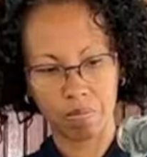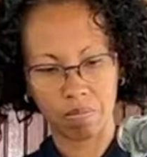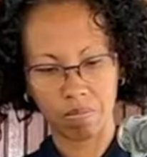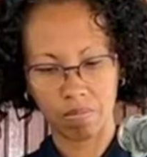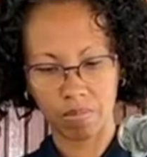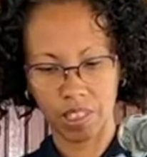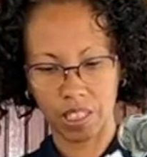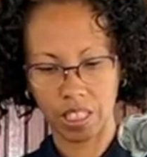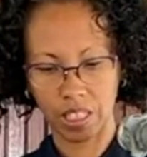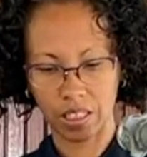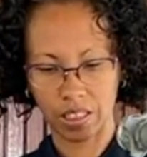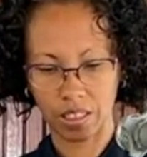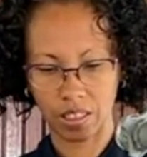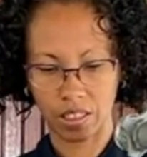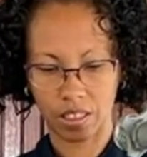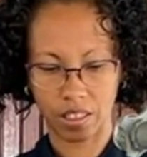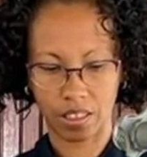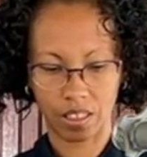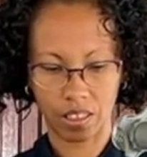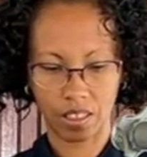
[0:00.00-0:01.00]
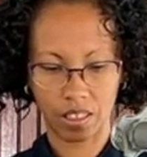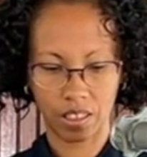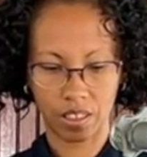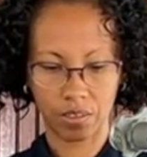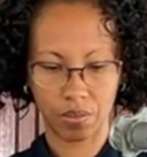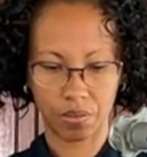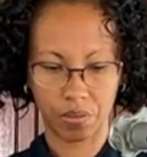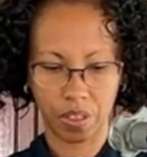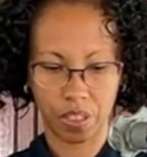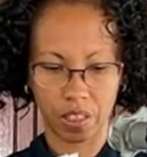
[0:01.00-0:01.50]
Yes, I
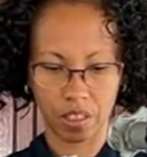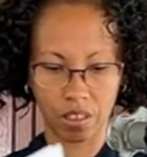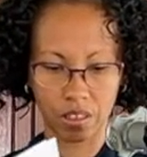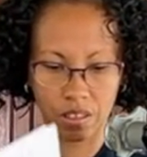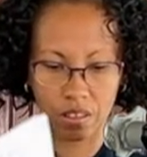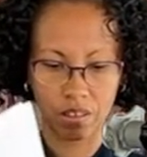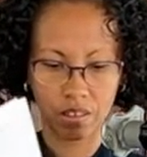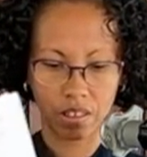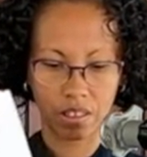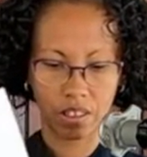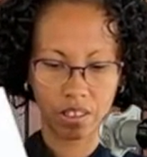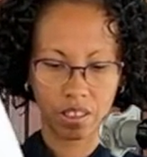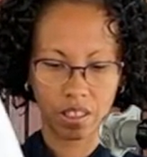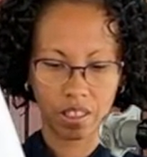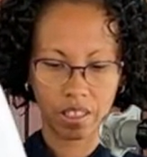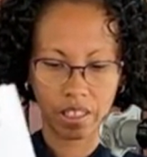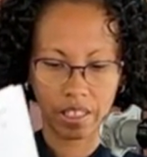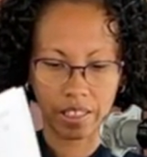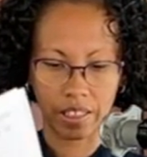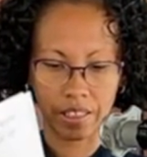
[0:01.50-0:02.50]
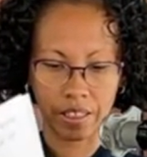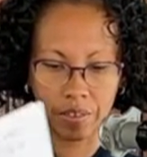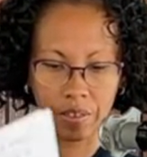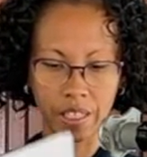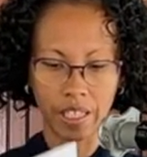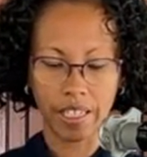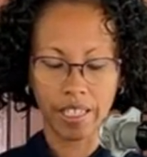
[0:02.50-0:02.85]
think that's it.